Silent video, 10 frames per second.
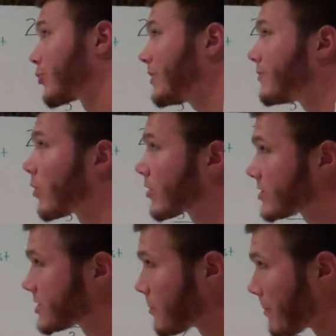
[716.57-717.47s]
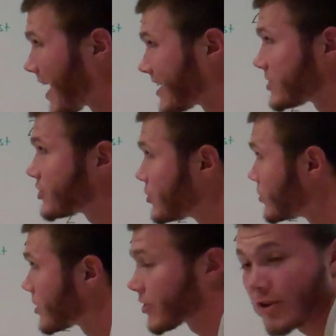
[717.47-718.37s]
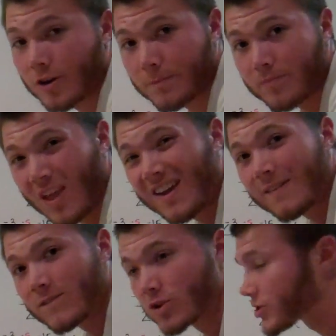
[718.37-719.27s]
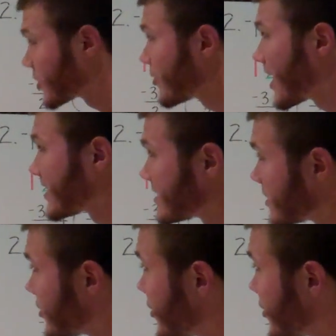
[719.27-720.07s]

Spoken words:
3/4 and minus 2 1/3. First thing you guys need to